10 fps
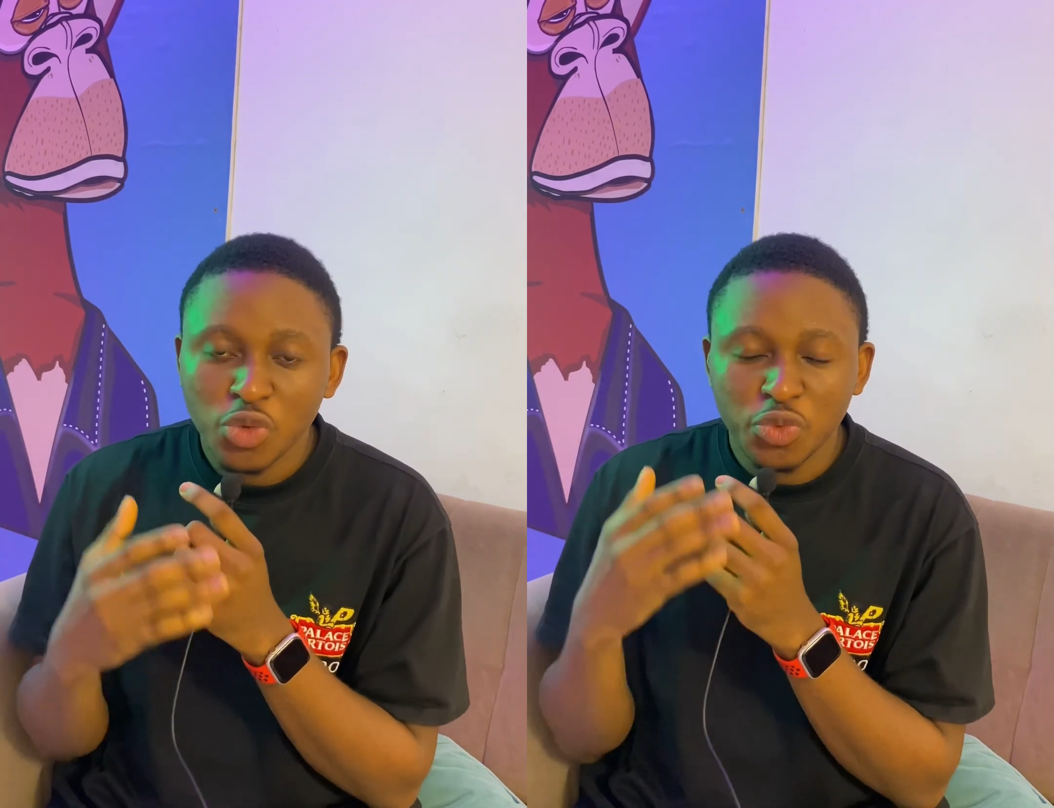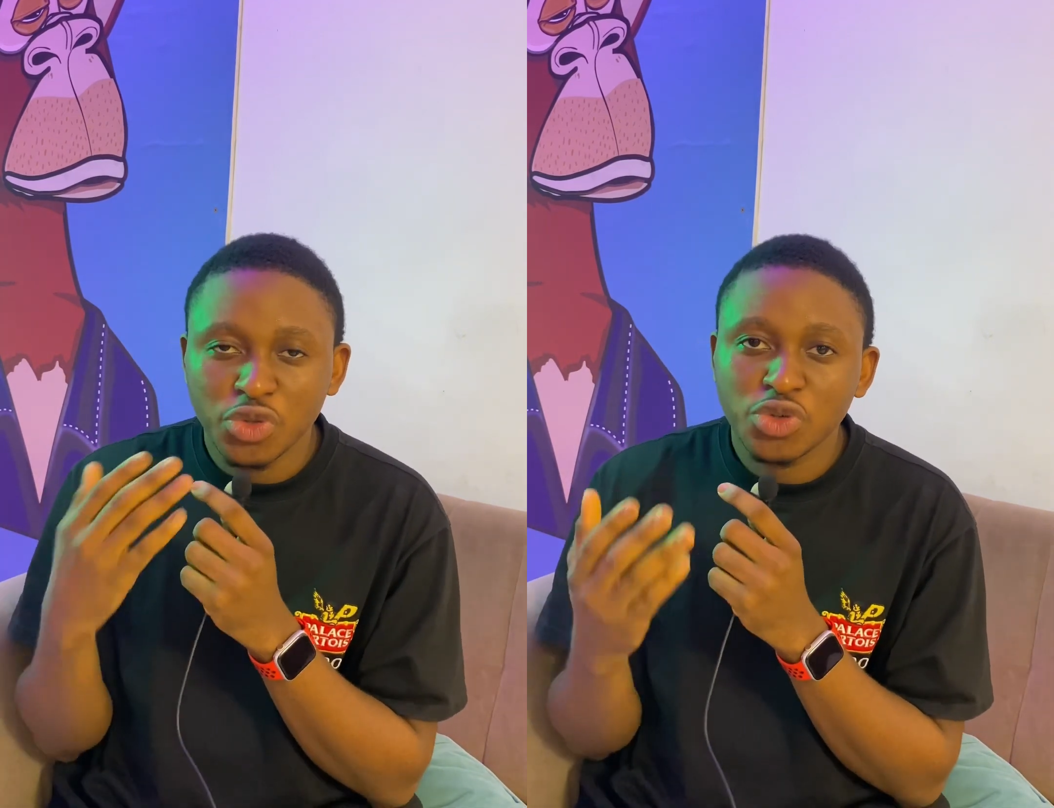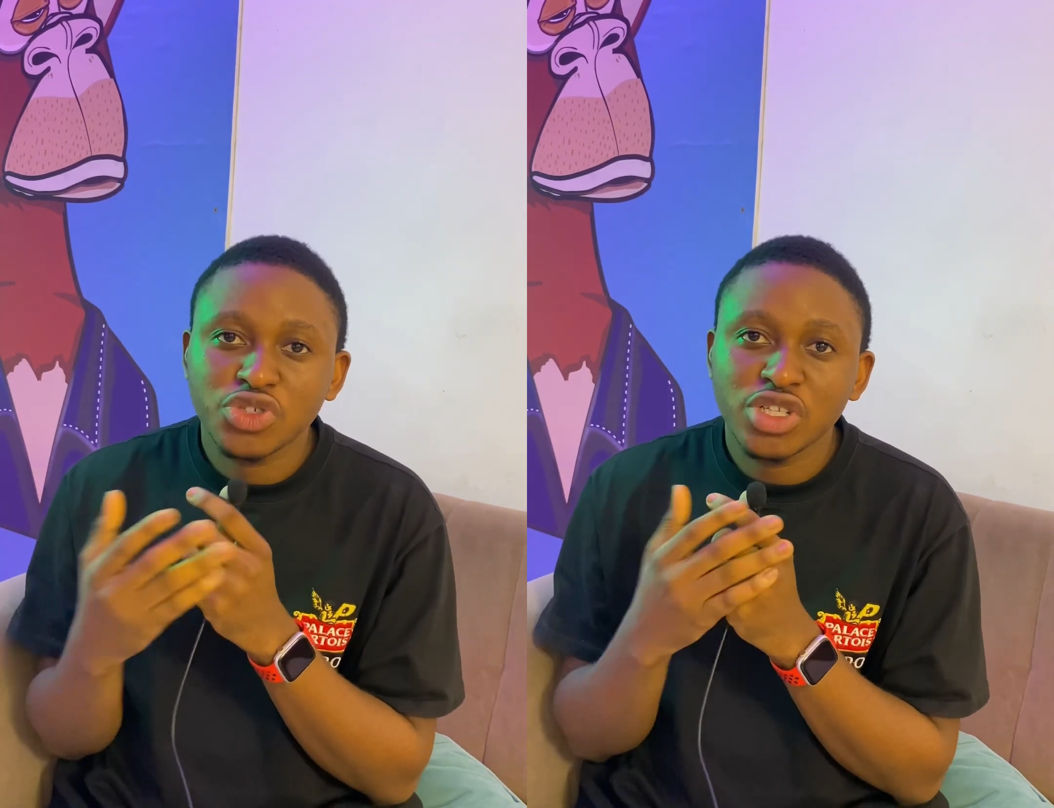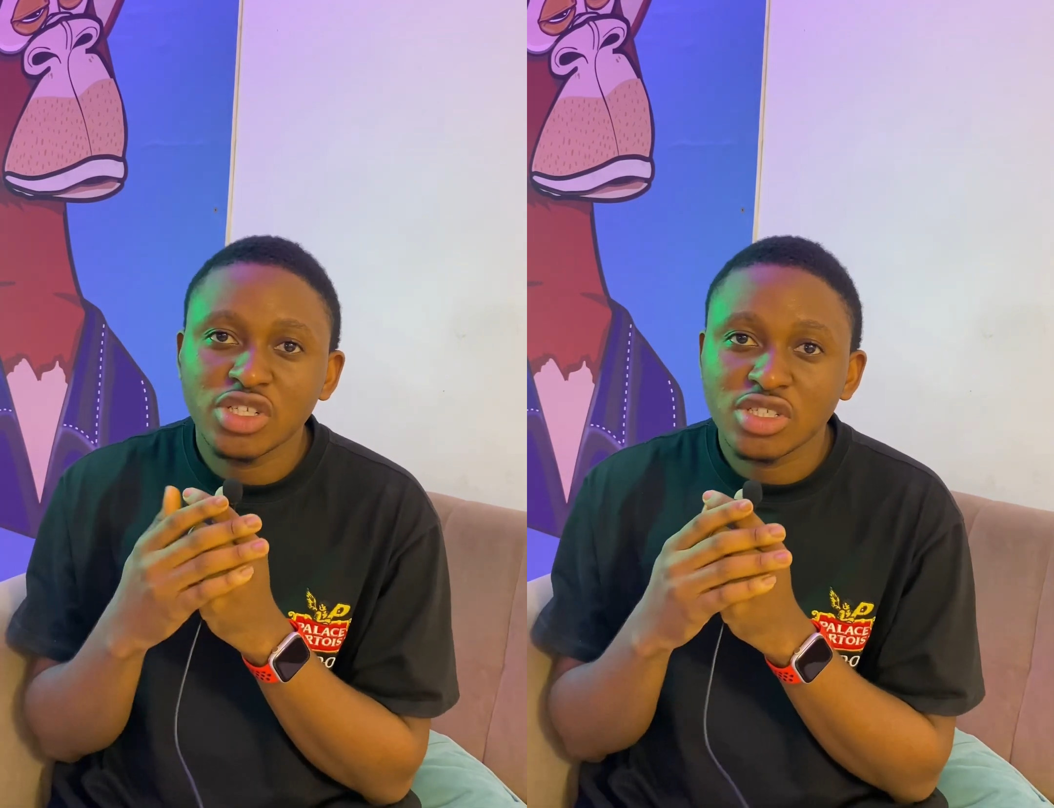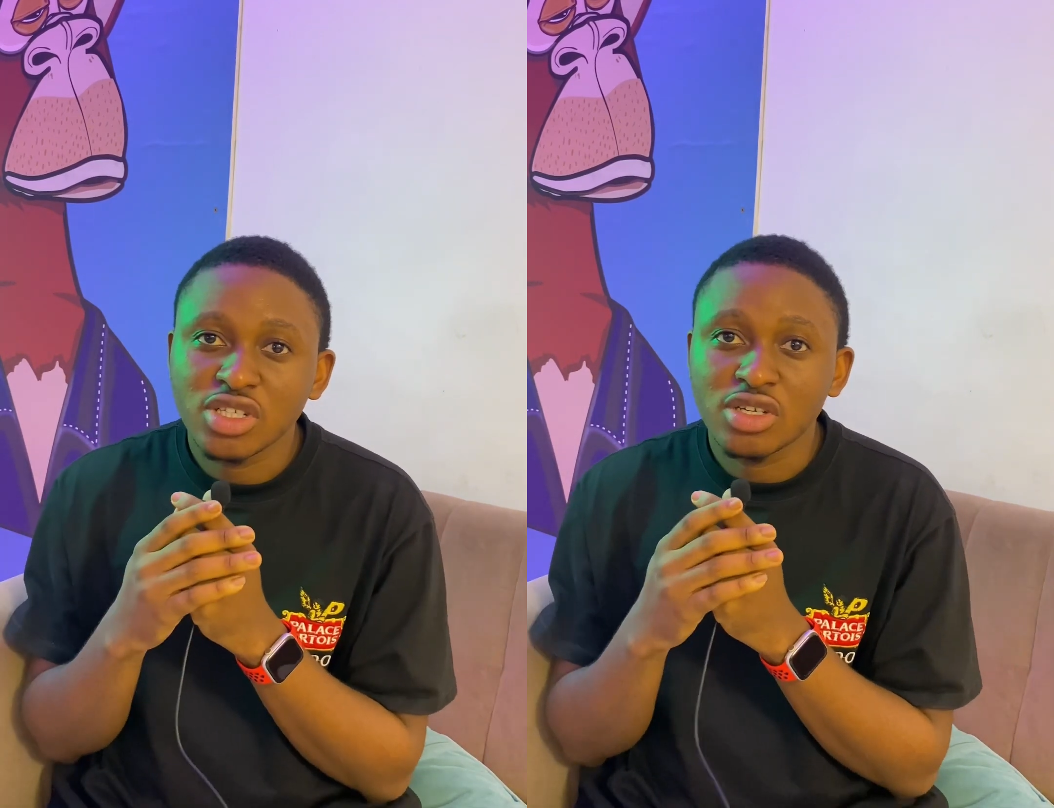We know trading
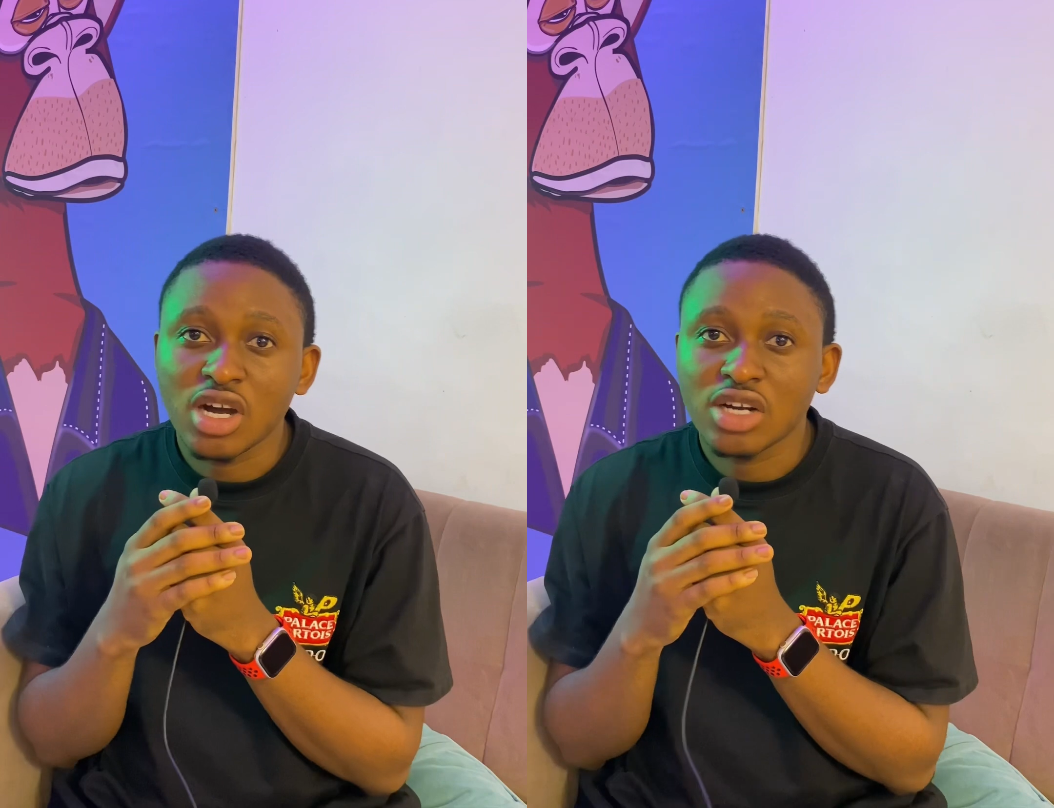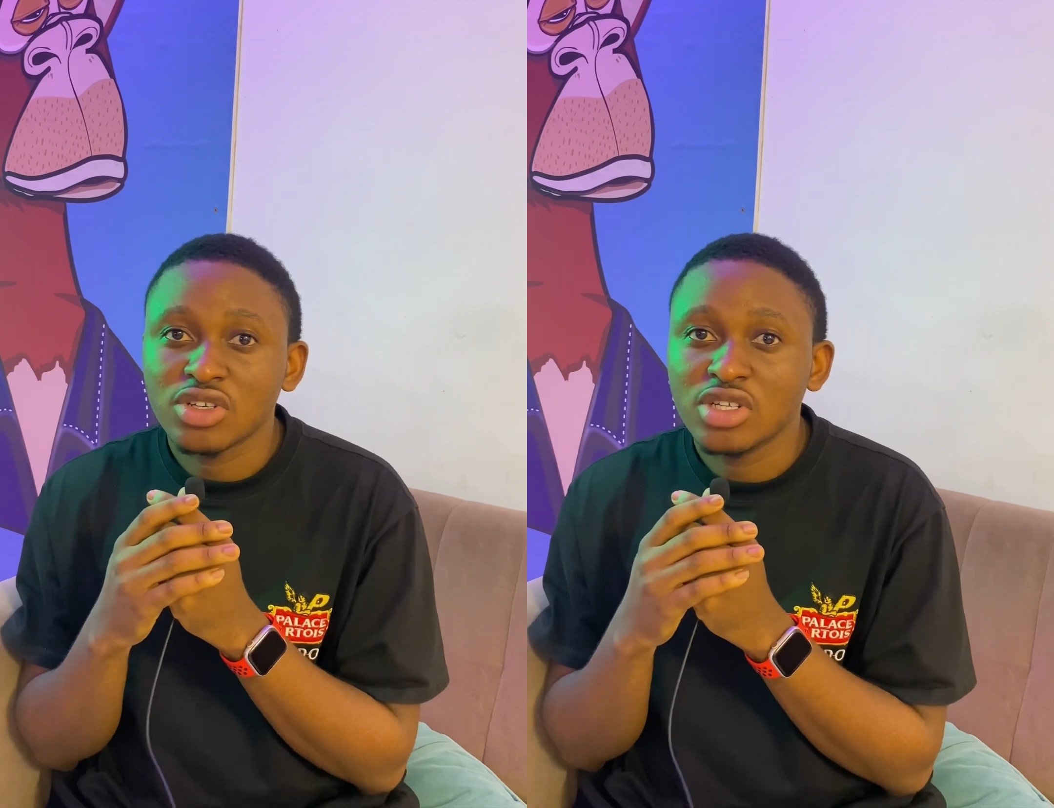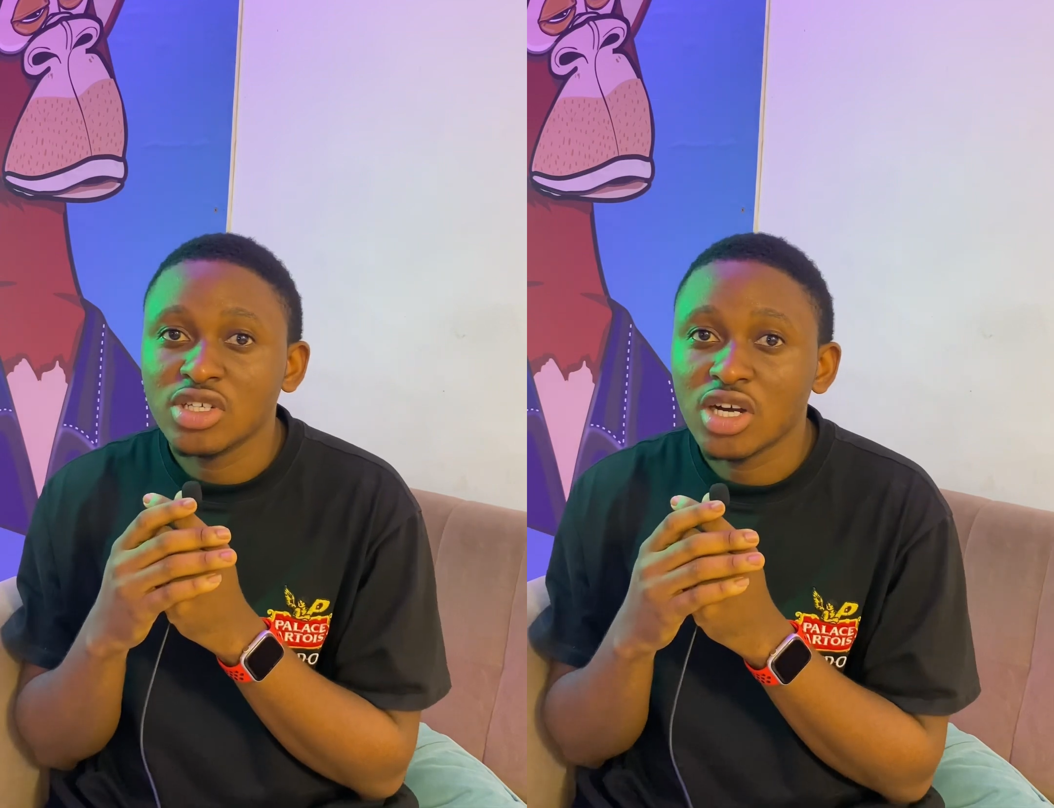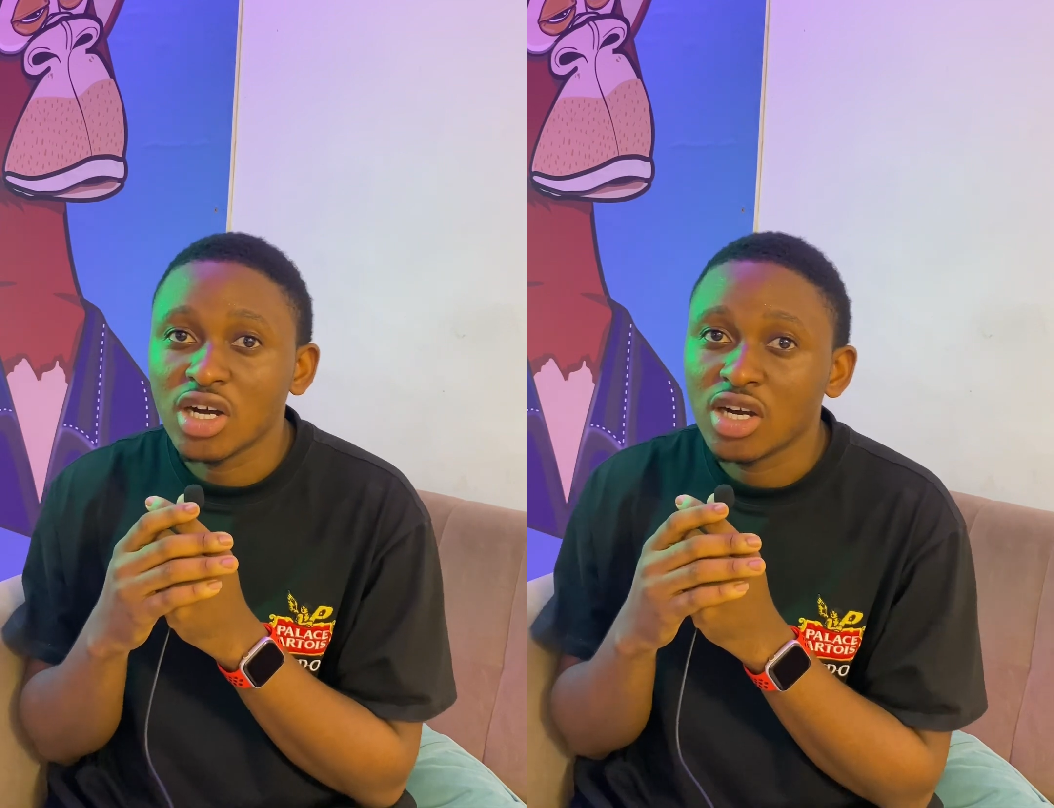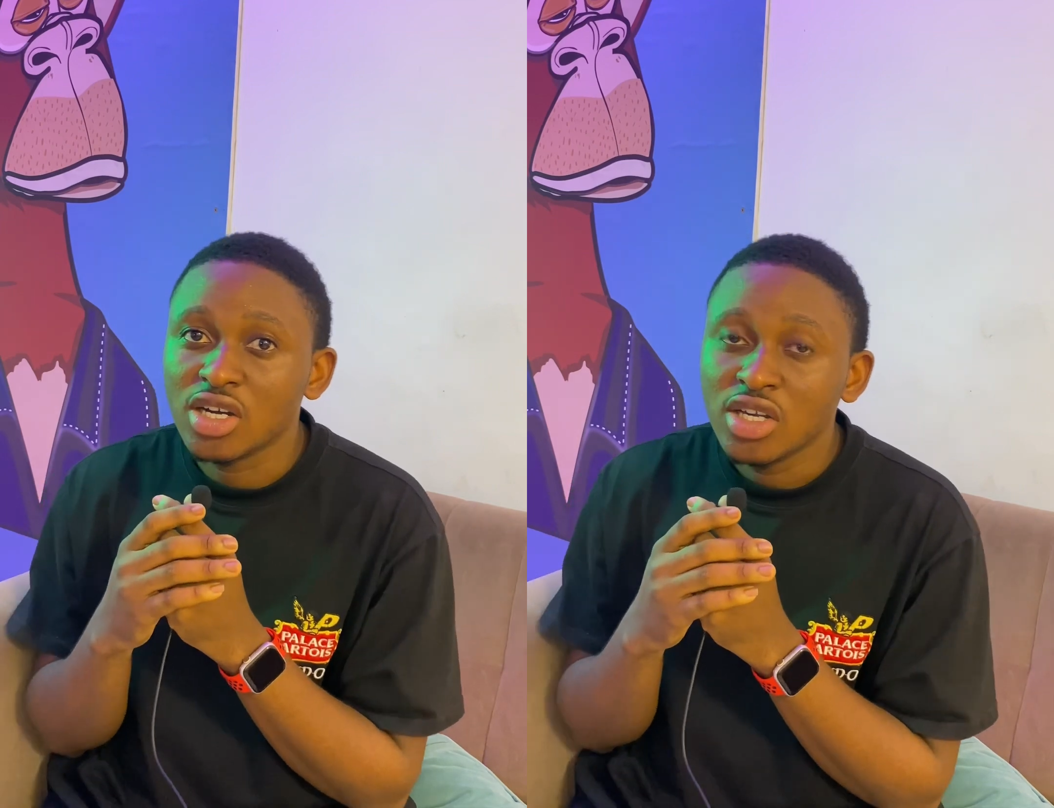is actually
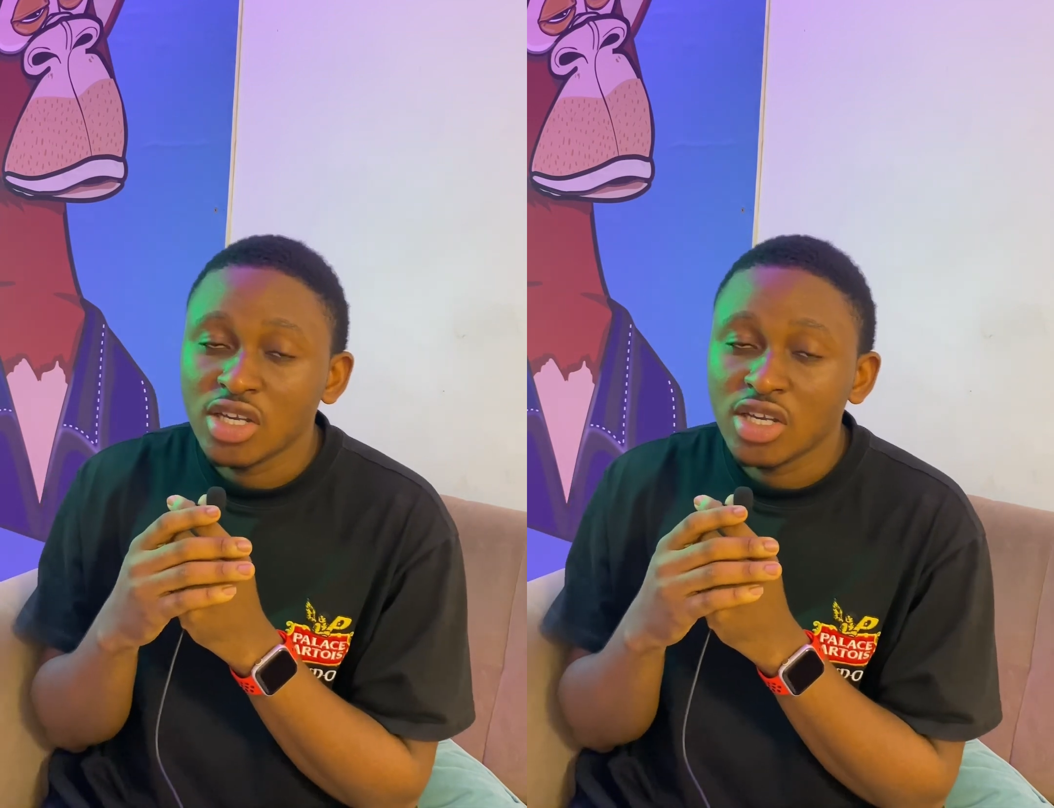a